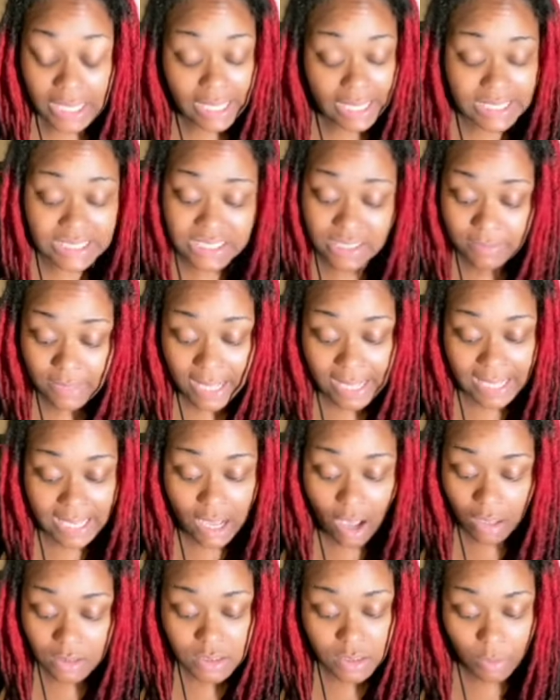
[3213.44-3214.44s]
It seemed like
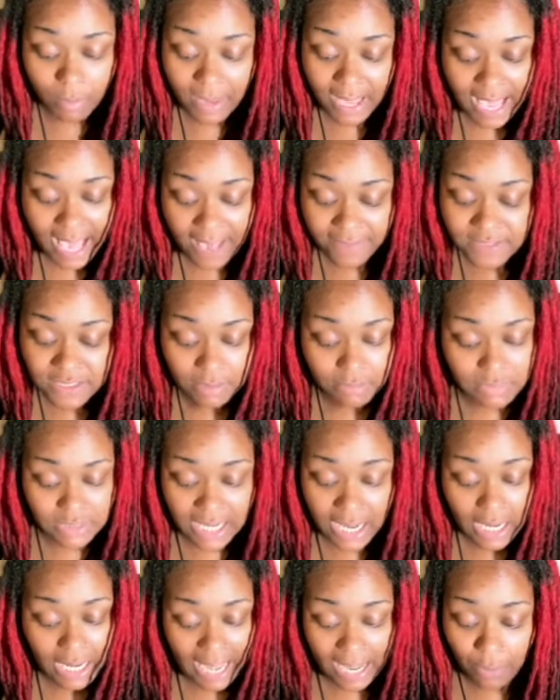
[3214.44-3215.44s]
he also may have some
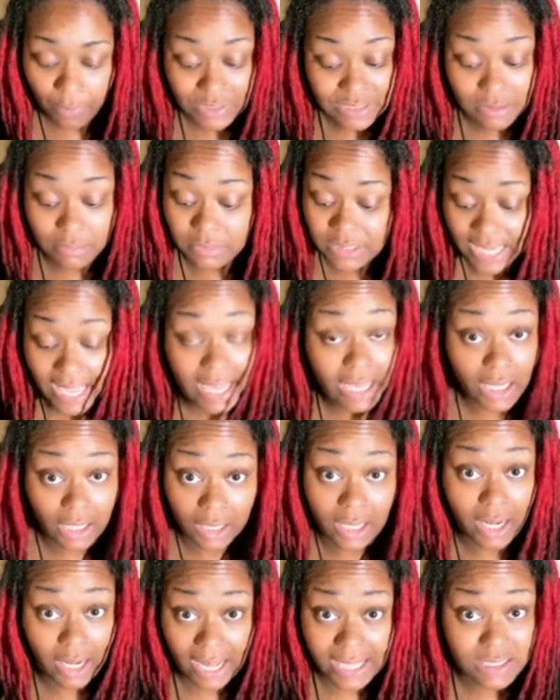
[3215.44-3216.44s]
debt, like with some debt,
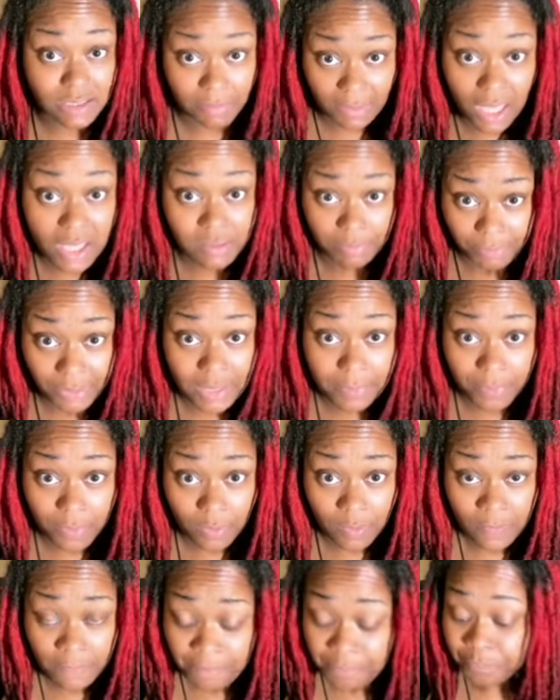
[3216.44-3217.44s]
like some other
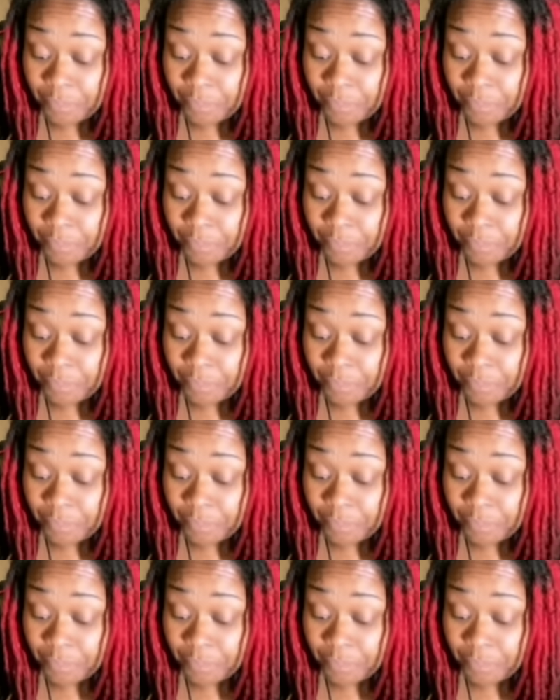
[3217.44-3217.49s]
people.